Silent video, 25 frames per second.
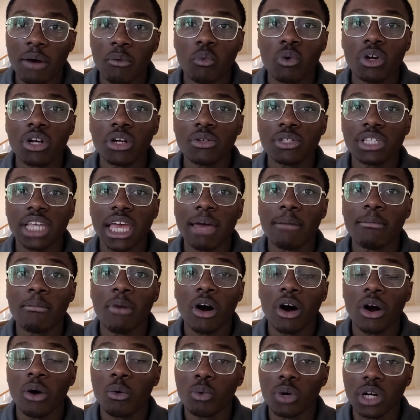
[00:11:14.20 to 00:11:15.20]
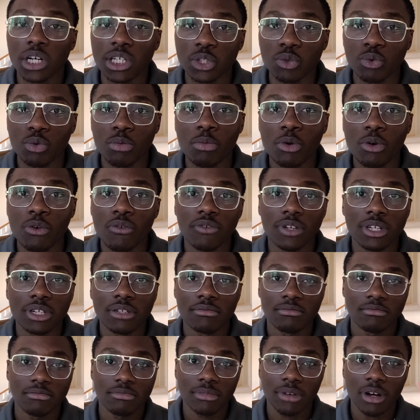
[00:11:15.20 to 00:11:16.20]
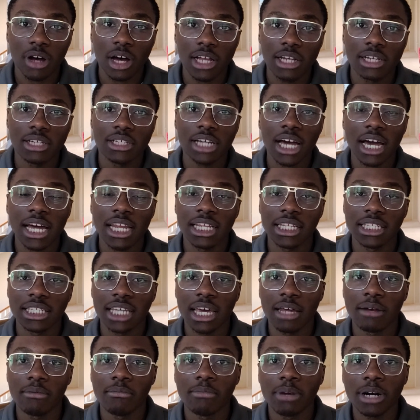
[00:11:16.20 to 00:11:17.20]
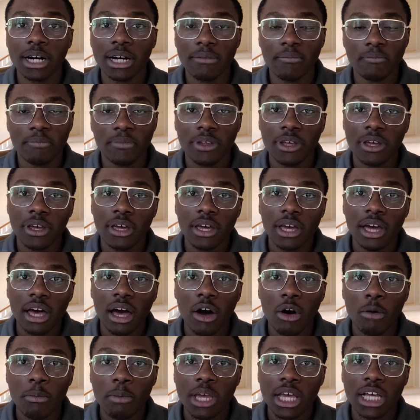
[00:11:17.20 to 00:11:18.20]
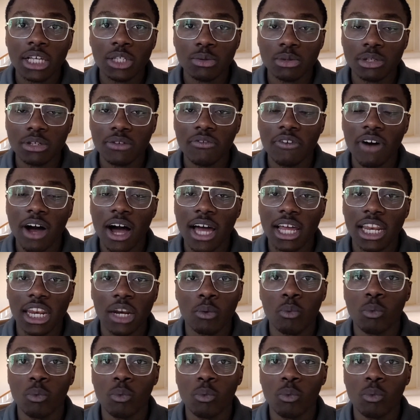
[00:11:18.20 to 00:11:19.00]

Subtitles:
Windows Game Bar was removed on Tiny10, but OBS was fine.